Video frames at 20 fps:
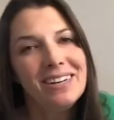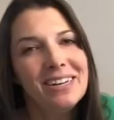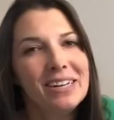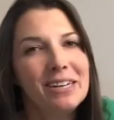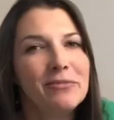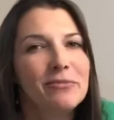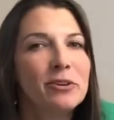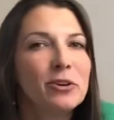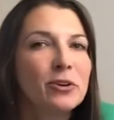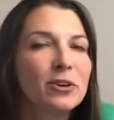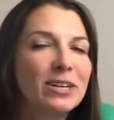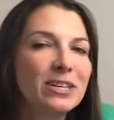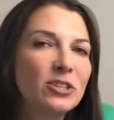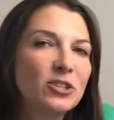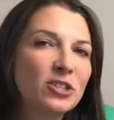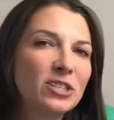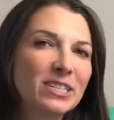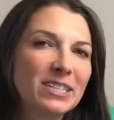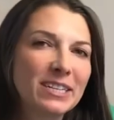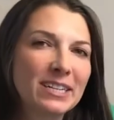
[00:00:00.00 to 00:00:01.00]
If you're
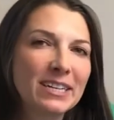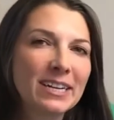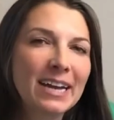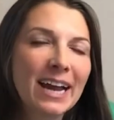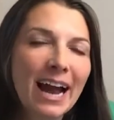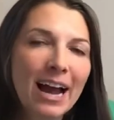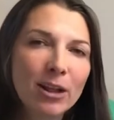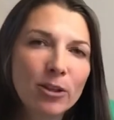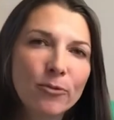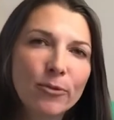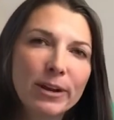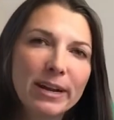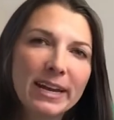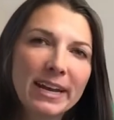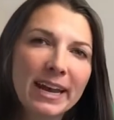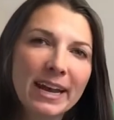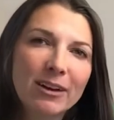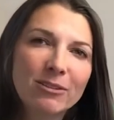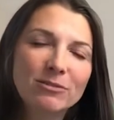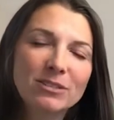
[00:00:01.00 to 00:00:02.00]
interested in calorie
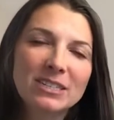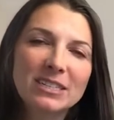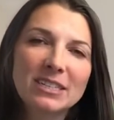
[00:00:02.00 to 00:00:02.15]
counts,